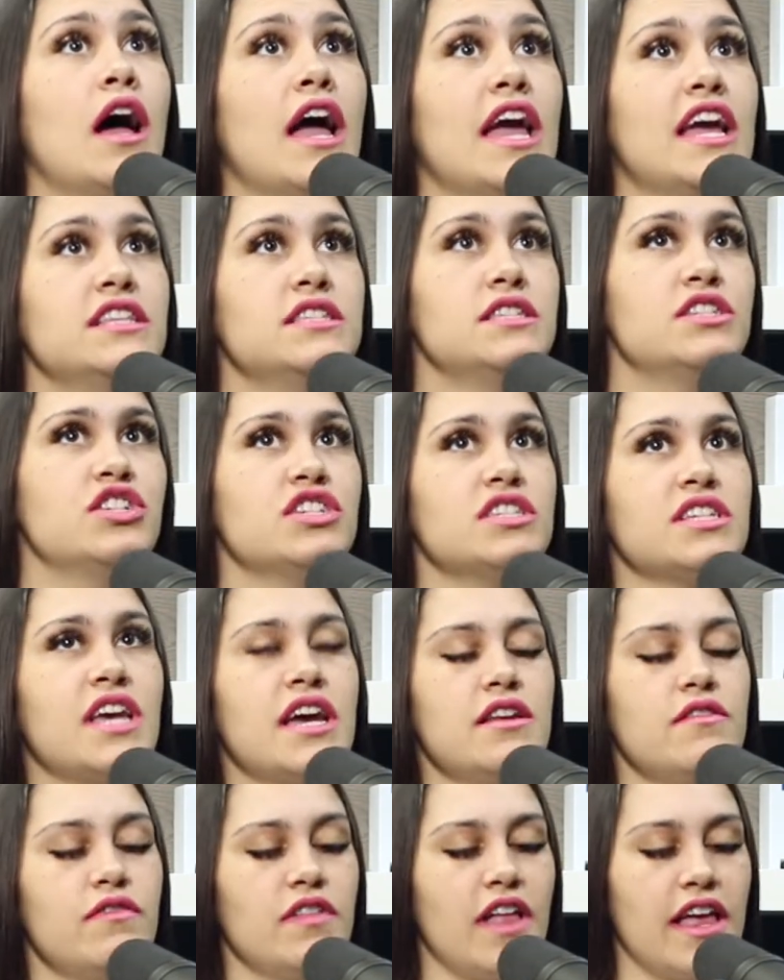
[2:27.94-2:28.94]
It's just
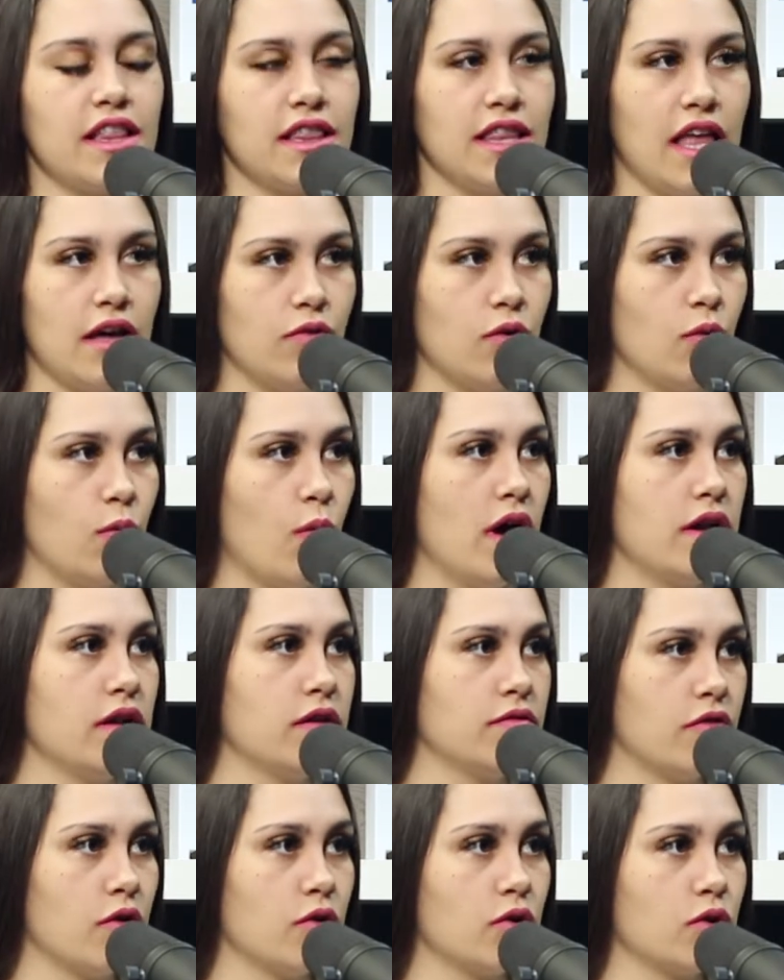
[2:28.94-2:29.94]
kind of like level 1
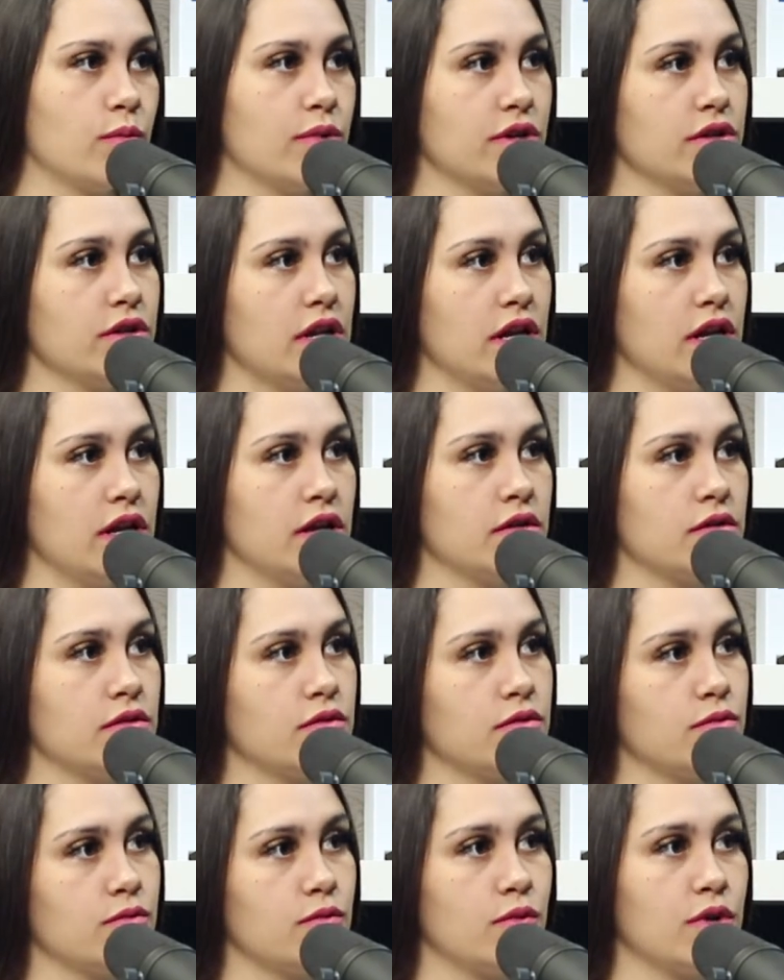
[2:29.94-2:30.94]
of vulnerability.
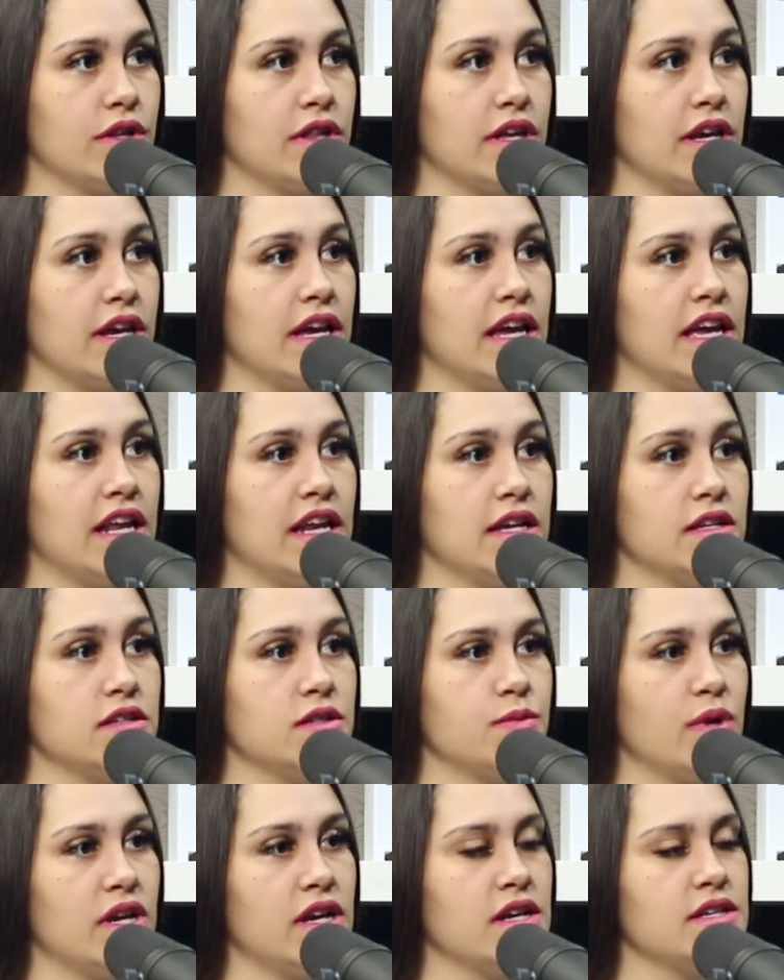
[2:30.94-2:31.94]
Really, it is.
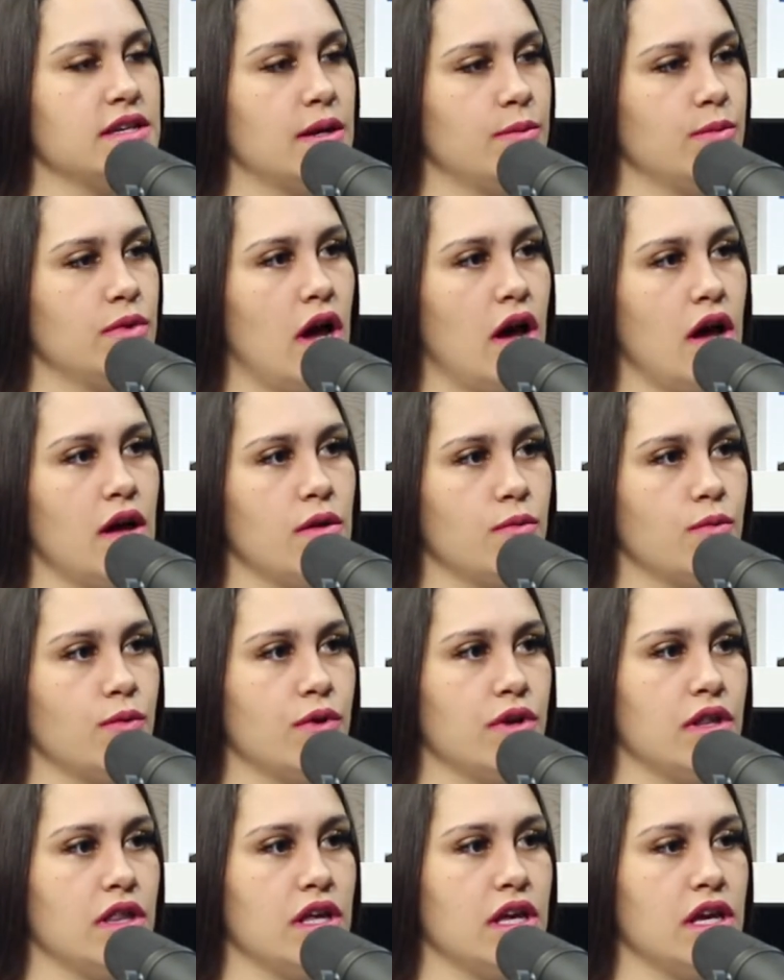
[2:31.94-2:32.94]
Because I'm not
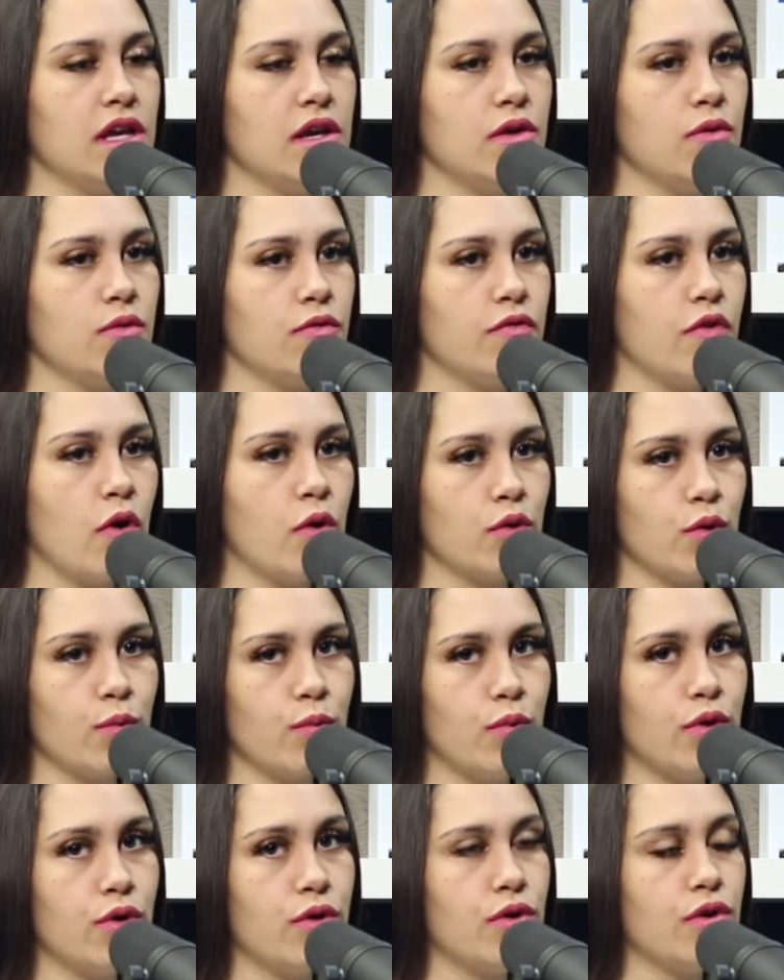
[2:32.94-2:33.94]
really
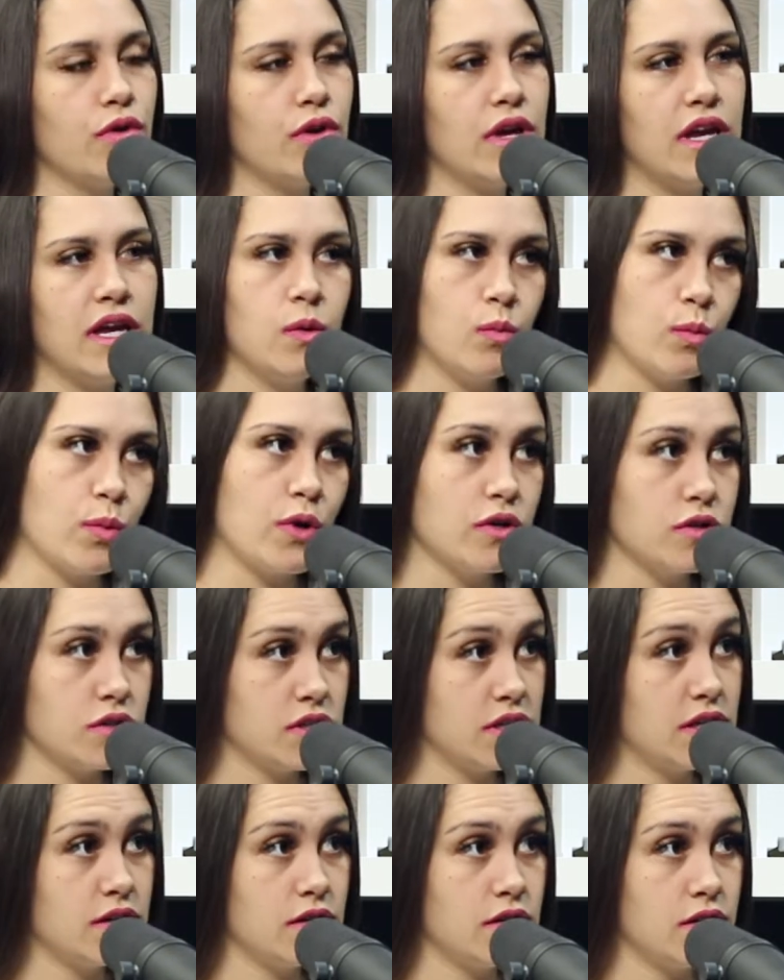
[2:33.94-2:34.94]
vulnerable in
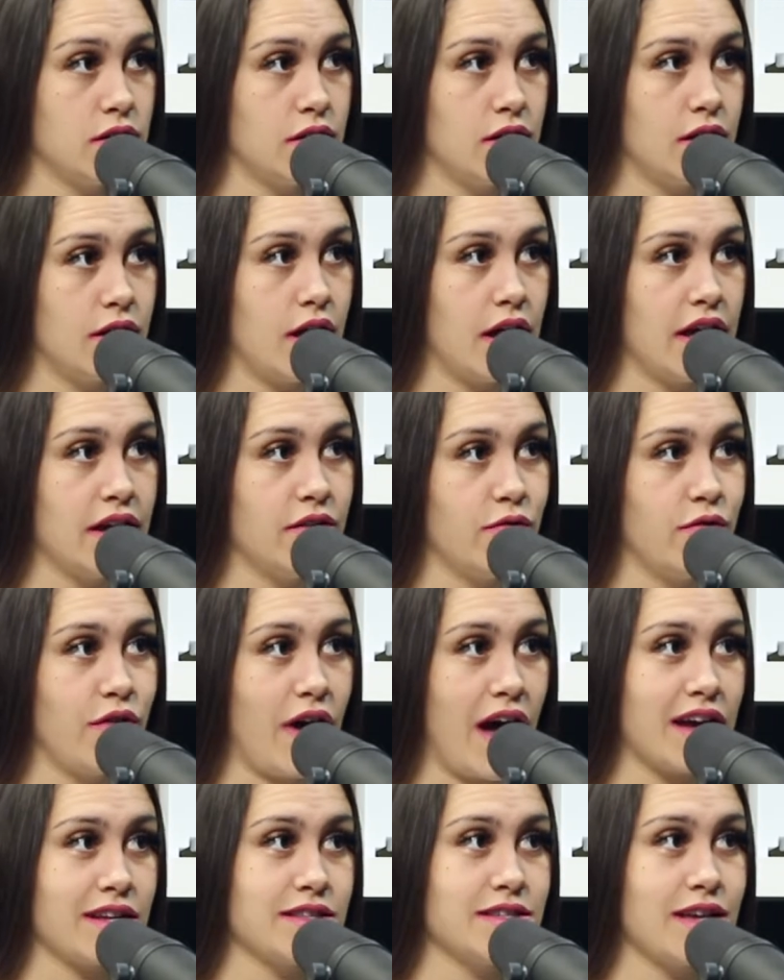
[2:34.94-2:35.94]
person. In
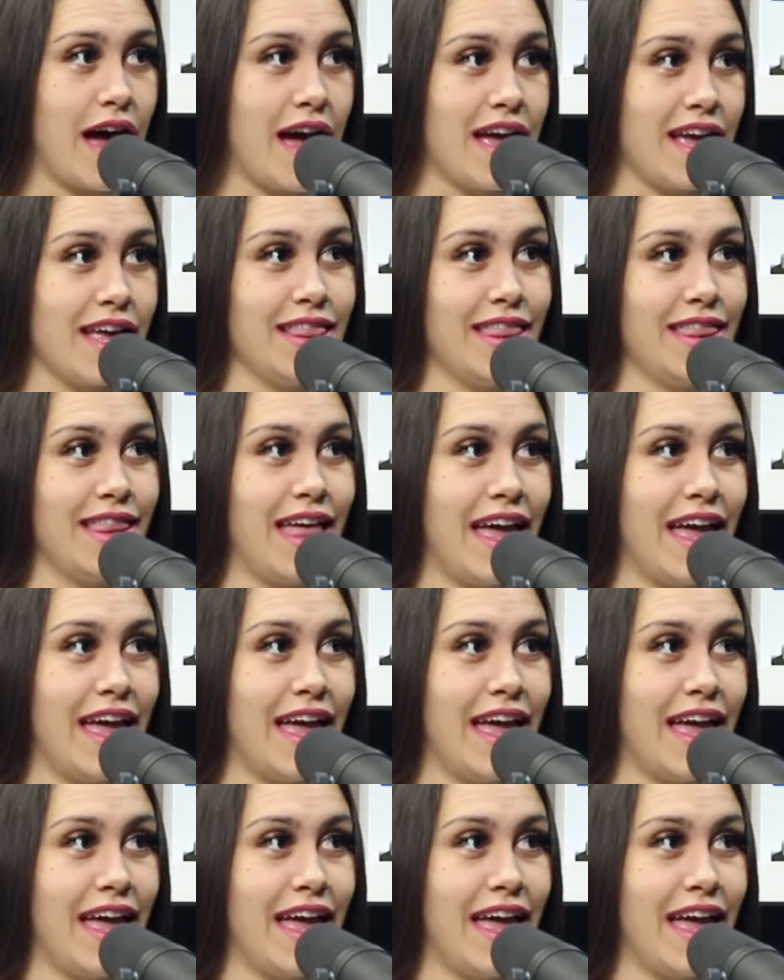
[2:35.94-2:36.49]
fact, I